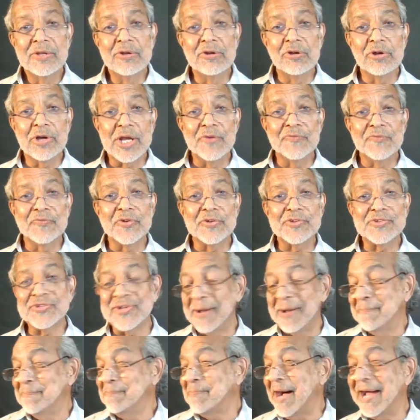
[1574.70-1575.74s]
you're looking for
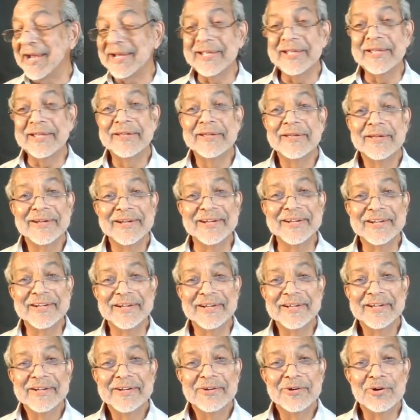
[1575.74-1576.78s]
somebody
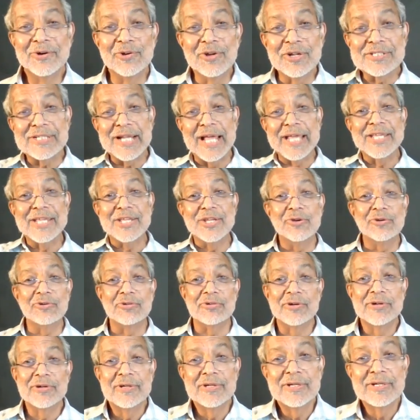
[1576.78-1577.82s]
who looks like
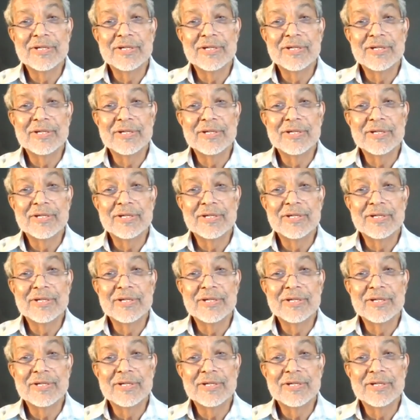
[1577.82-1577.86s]
you.